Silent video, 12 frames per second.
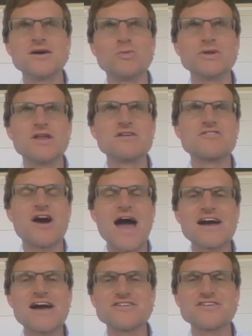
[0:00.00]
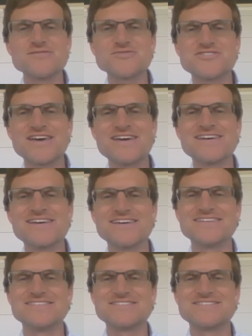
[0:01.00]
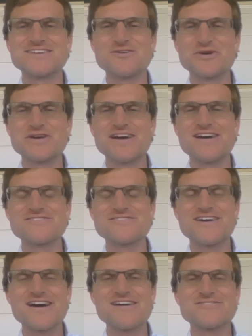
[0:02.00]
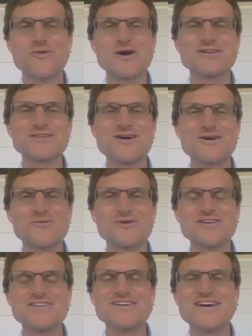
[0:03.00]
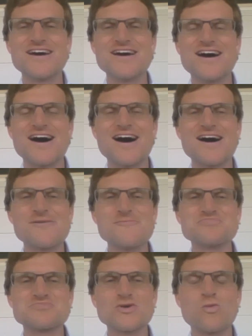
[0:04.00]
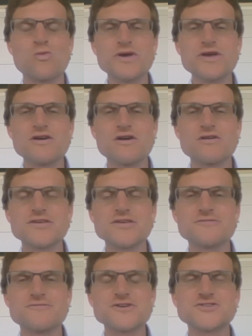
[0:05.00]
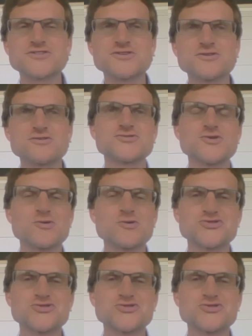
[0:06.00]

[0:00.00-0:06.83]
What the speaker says: we love our acronyms, and so we have quite a long one. We are the official solar